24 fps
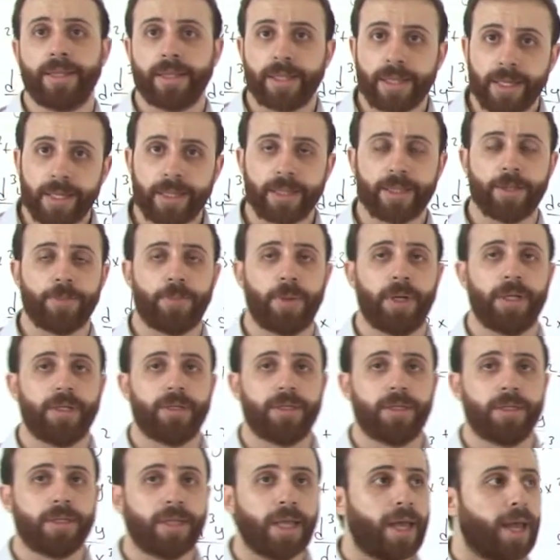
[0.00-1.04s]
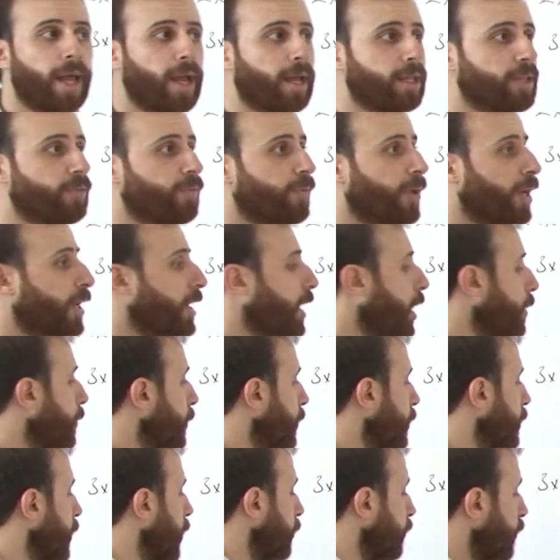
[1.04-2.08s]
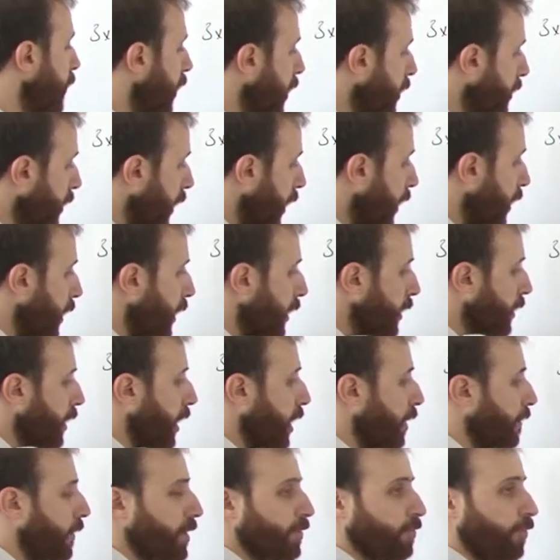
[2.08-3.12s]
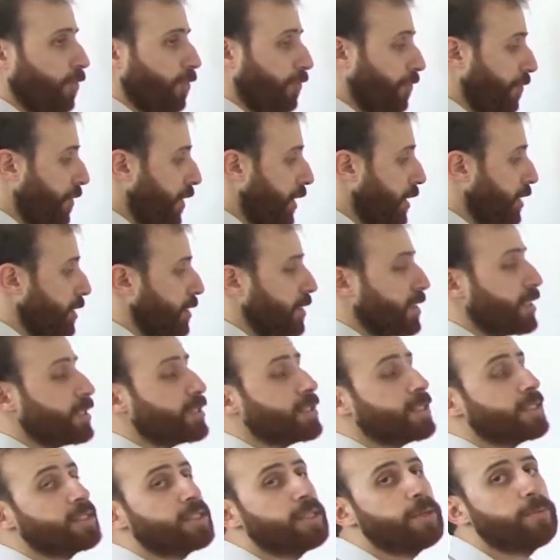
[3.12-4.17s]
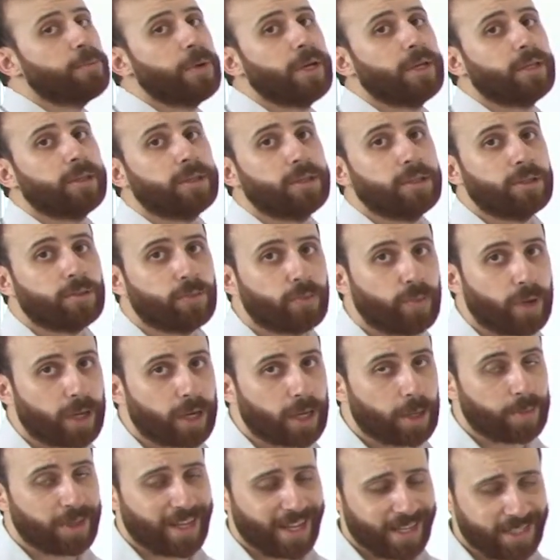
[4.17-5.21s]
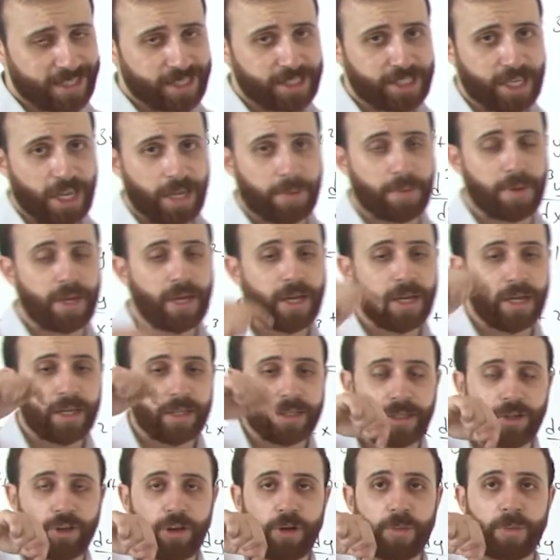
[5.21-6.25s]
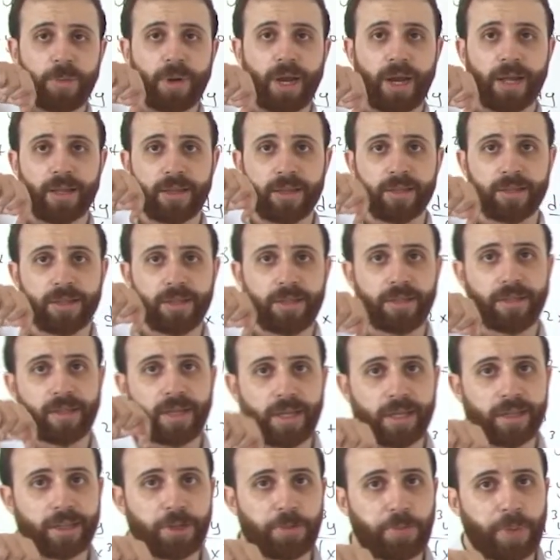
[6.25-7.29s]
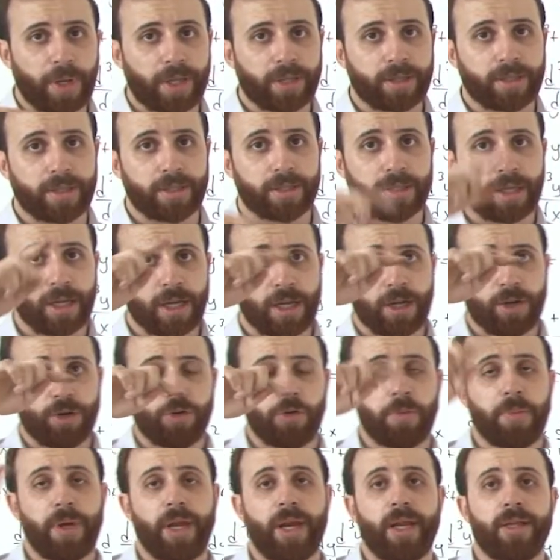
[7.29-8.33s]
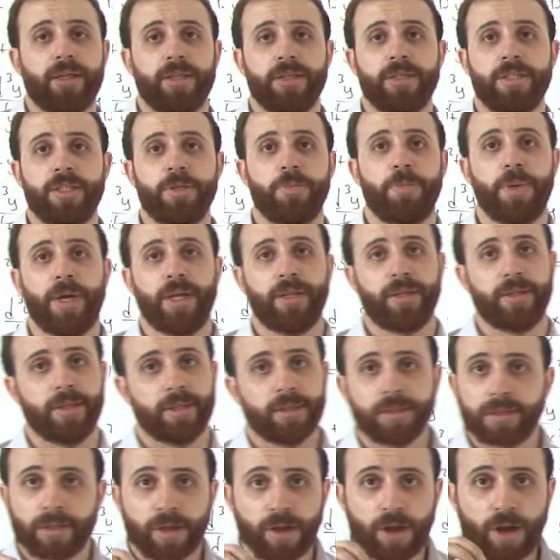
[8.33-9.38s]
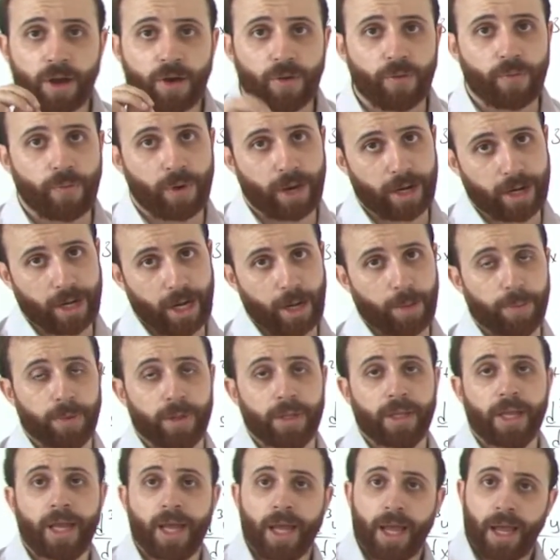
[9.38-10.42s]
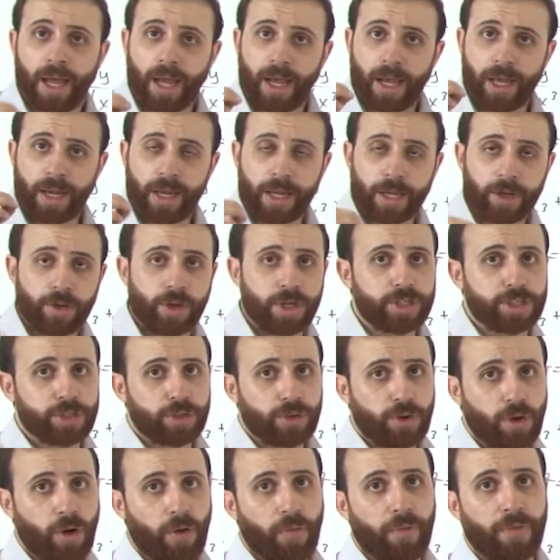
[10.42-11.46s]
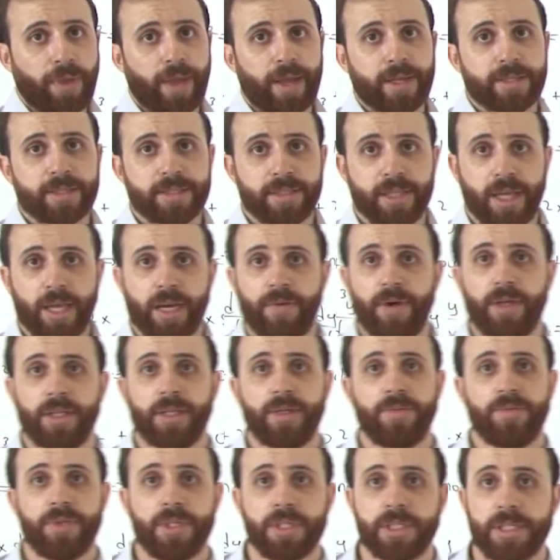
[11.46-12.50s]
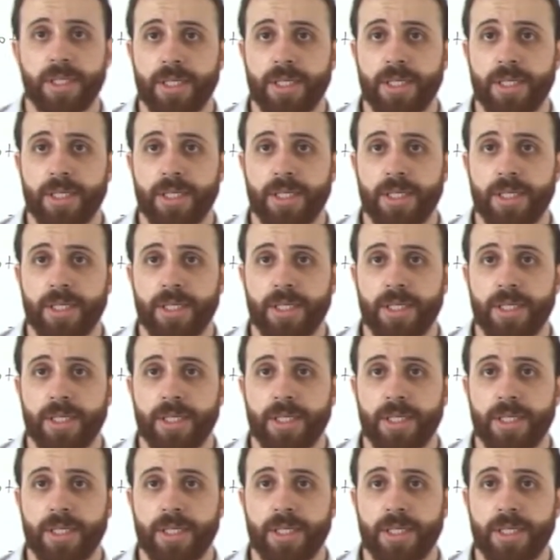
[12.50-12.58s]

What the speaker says: independent, and the variable that we are taking derivative of it, this is dependent variable. As shape, denominator independent, numerator dependent variable. An equation contains derivative. This